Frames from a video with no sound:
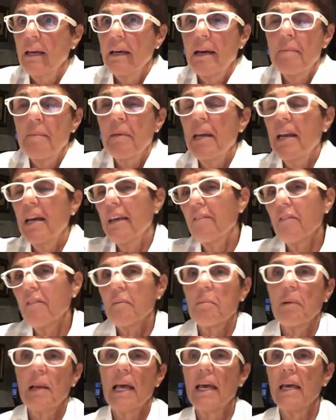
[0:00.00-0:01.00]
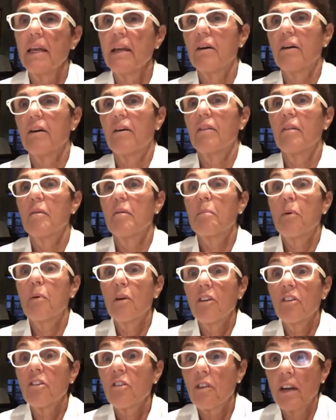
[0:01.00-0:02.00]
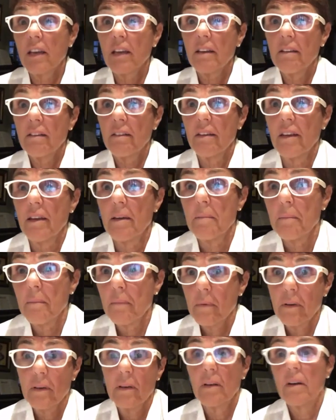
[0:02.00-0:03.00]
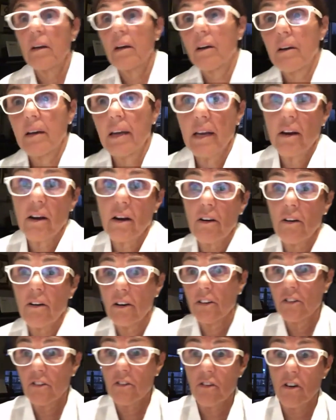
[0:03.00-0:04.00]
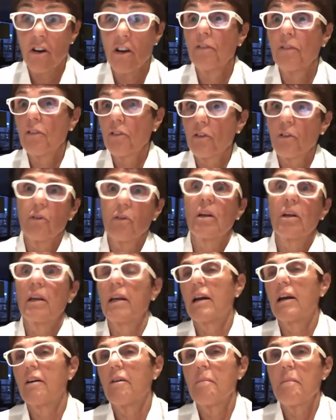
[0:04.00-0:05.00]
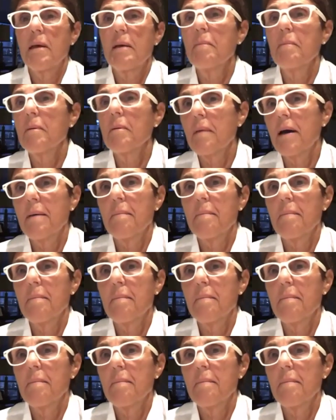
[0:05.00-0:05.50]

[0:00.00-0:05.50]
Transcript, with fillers: I mean, I even played on the boys' cricket team, you know, at Orange Grove School. And I remember my